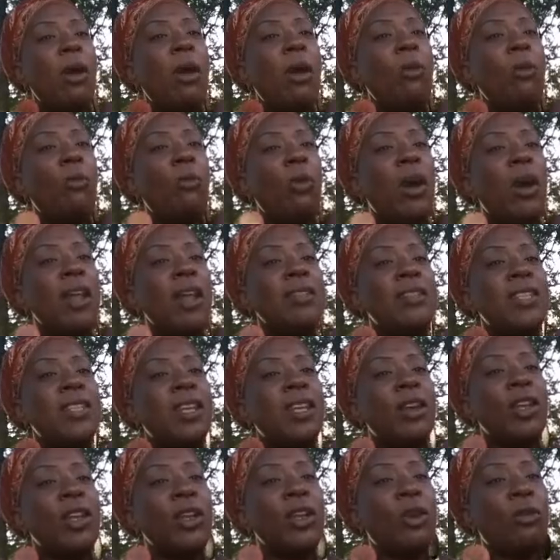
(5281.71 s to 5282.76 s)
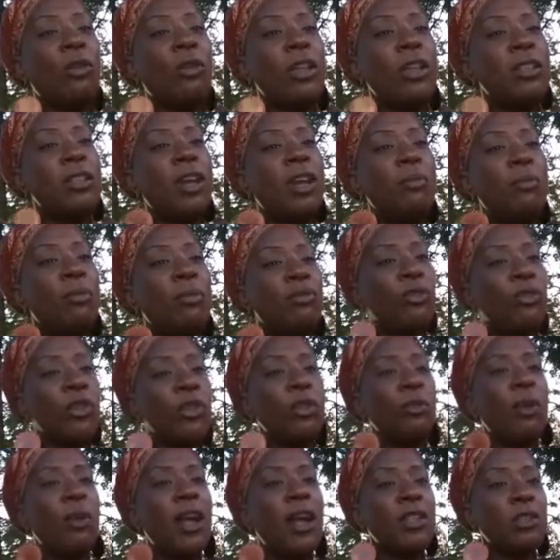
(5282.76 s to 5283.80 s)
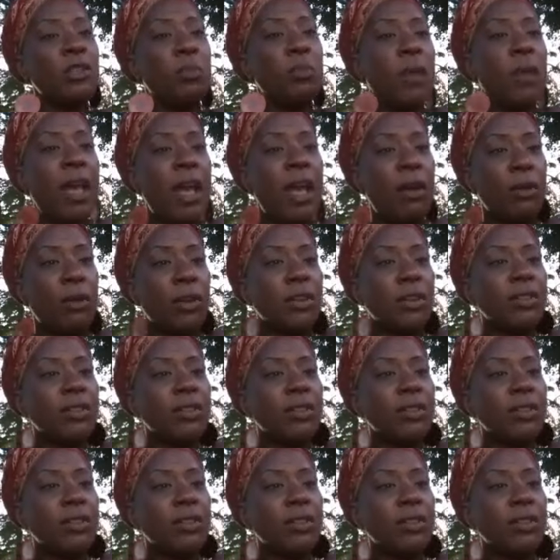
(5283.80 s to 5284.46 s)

one tier of your grid done before you watch Power.